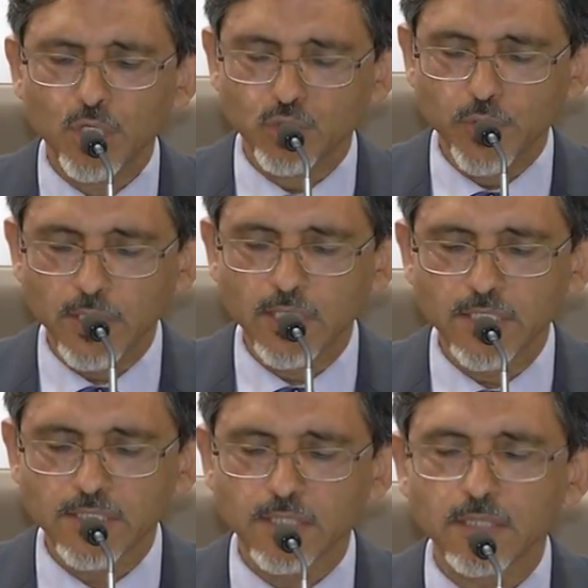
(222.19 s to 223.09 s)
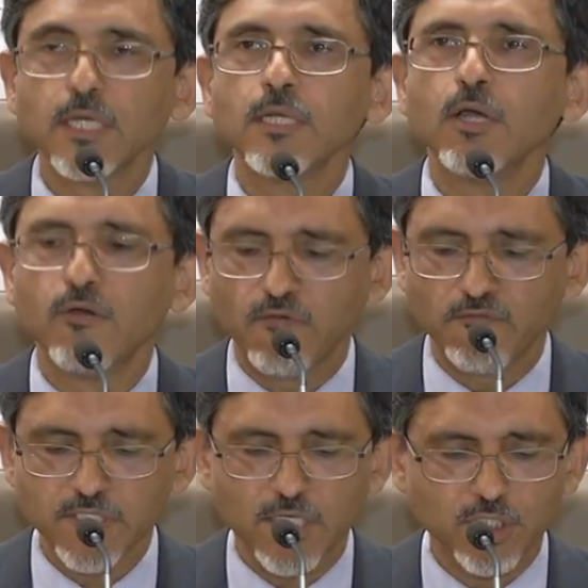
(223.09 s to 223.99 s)
to increase the turnover
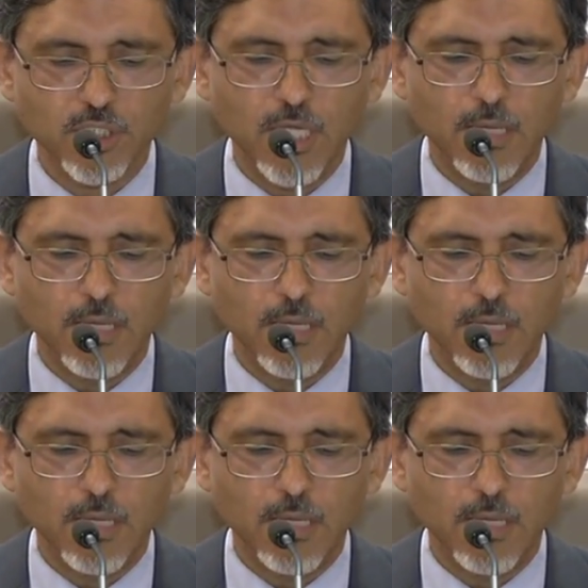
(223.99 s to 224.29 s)
of such